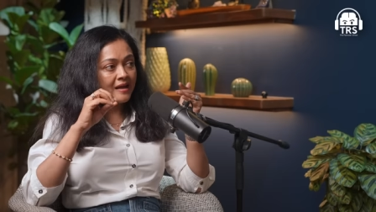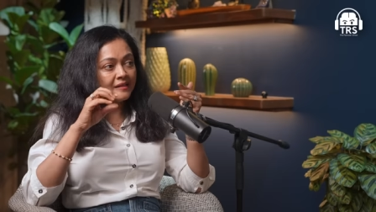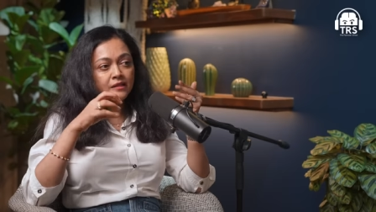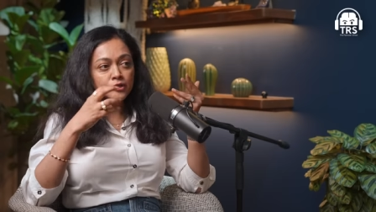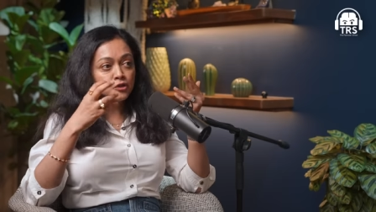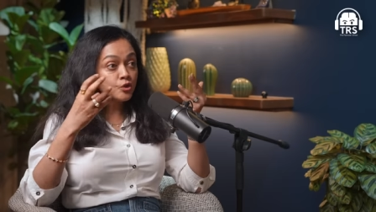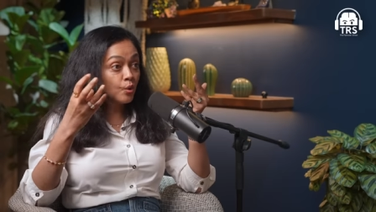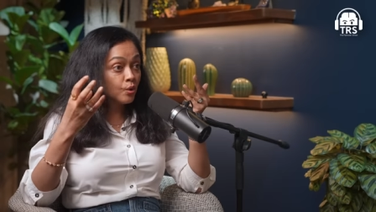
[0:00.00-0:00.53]

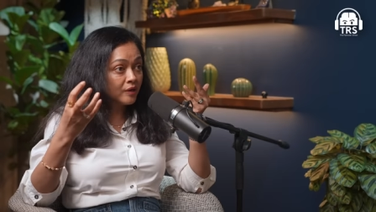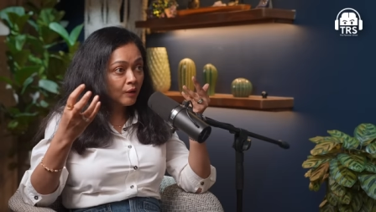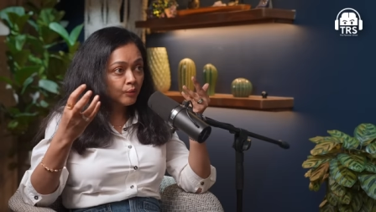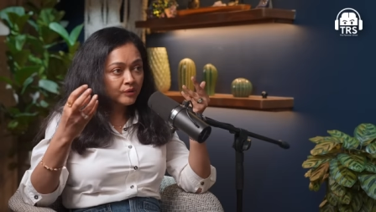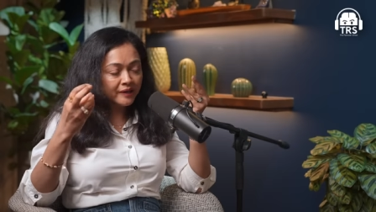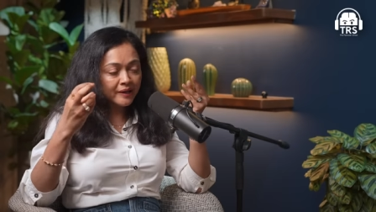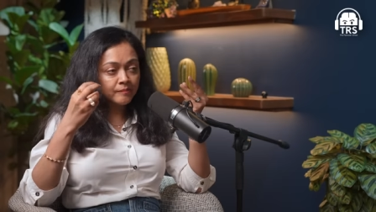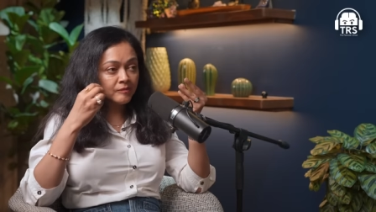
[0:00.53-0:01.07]
And there is no
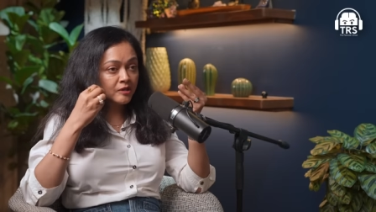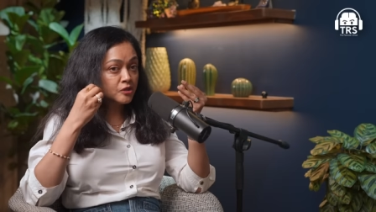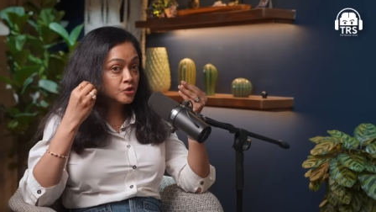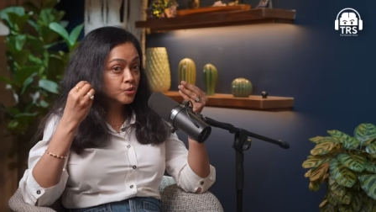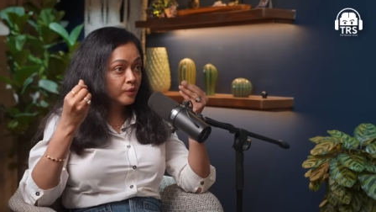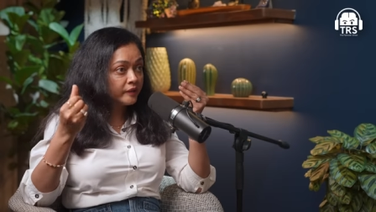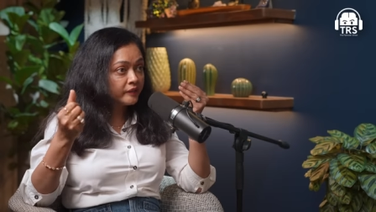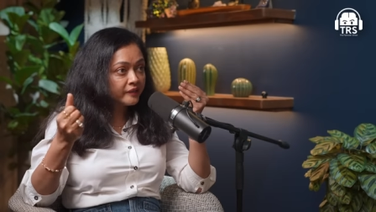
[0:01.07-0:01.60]
downtime, there
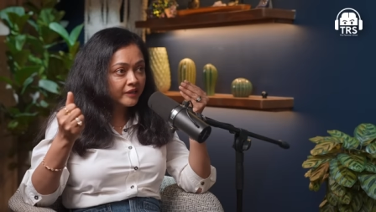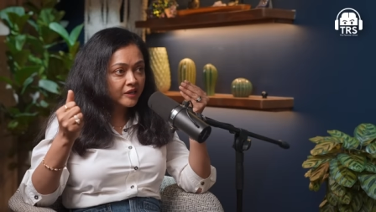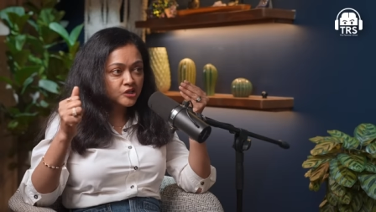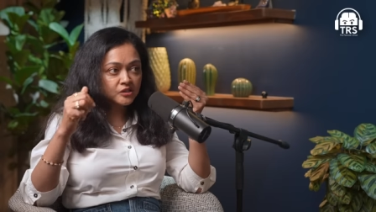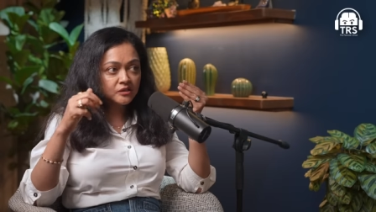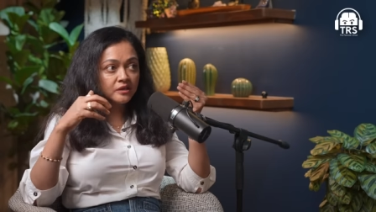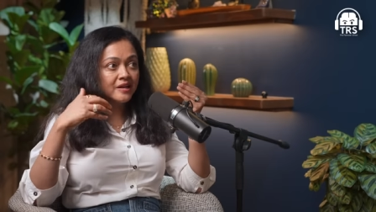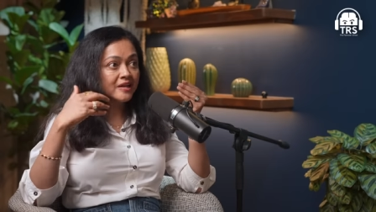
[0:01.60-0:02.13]
is no
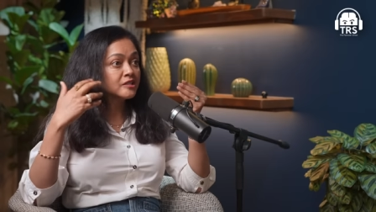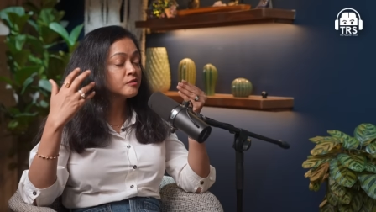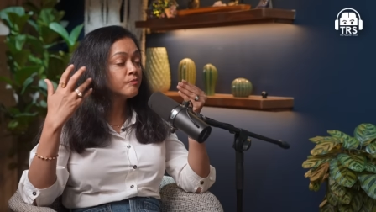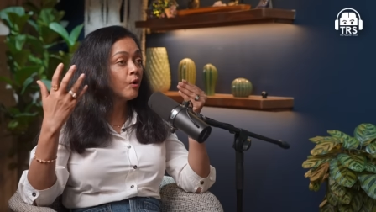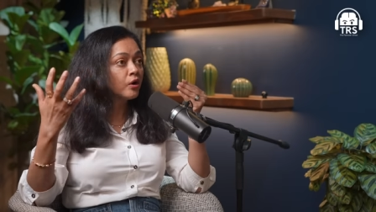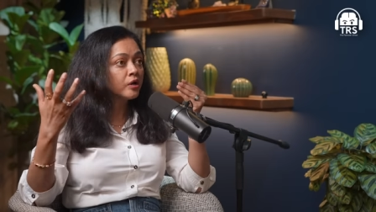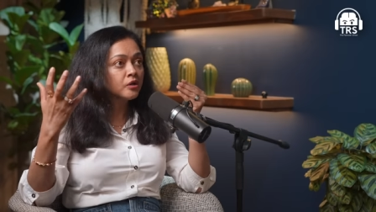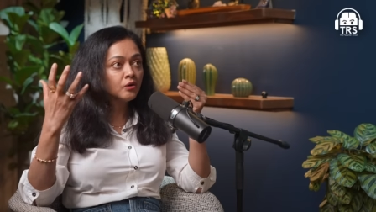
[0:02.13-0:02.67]
irritation. The next
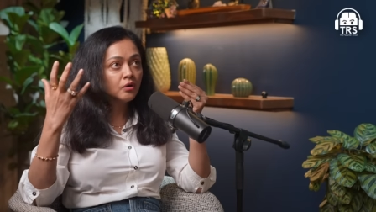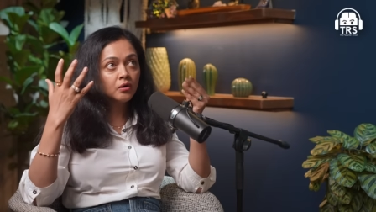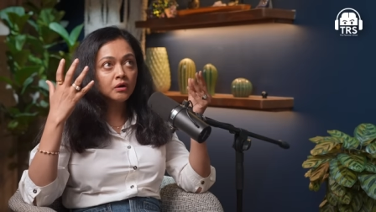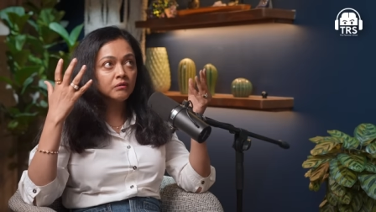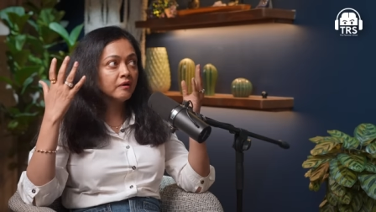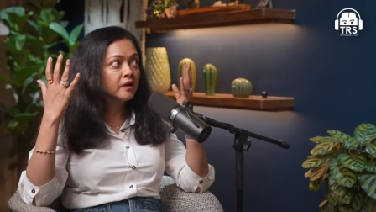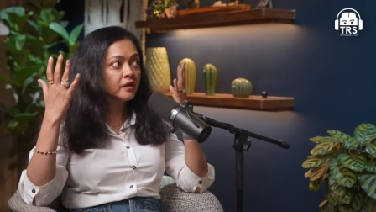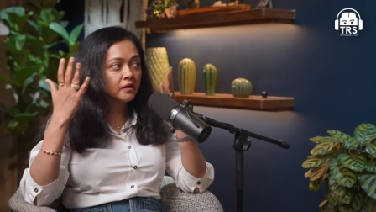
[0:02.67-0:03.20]
morning, you're
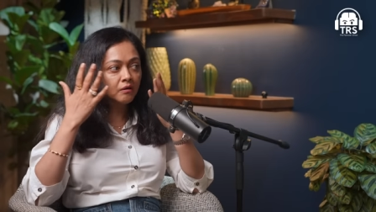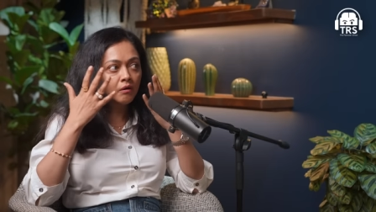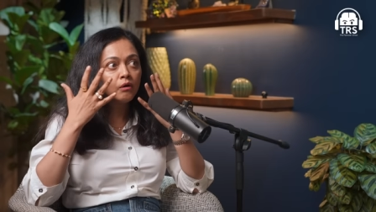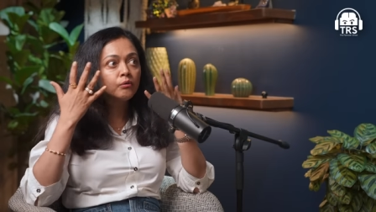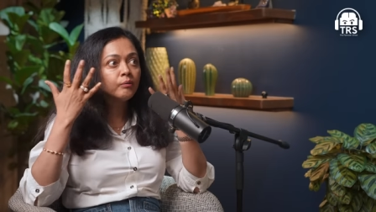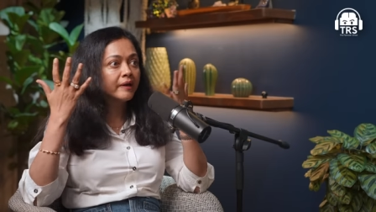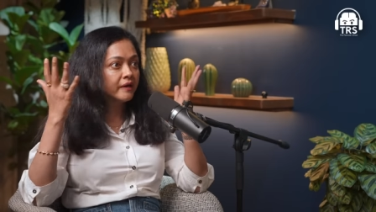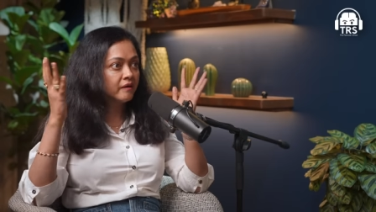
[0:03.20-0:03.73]
not wondering, now
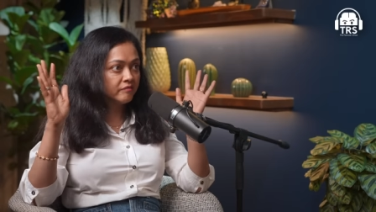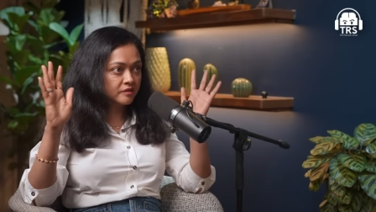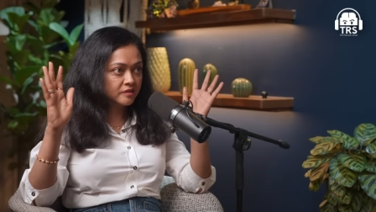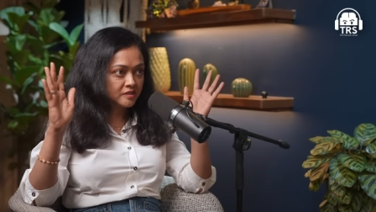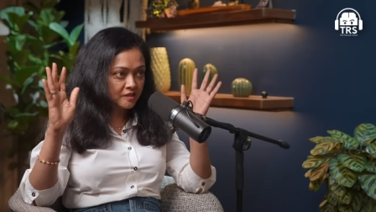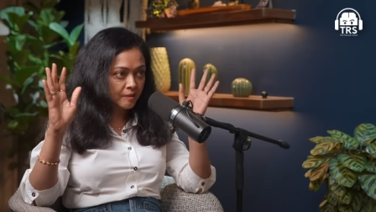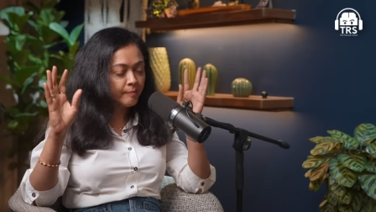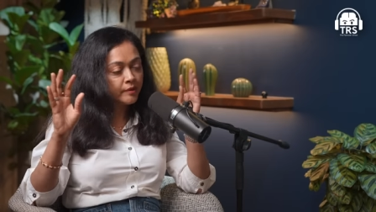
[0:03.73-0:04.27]
how do I cover
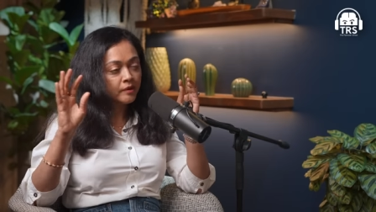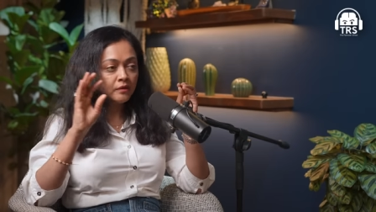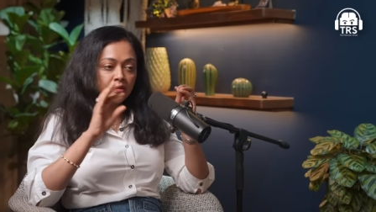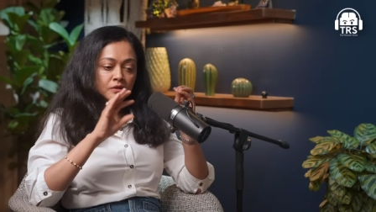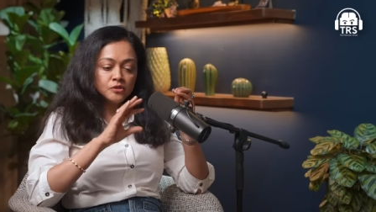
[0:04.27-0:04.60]
this up?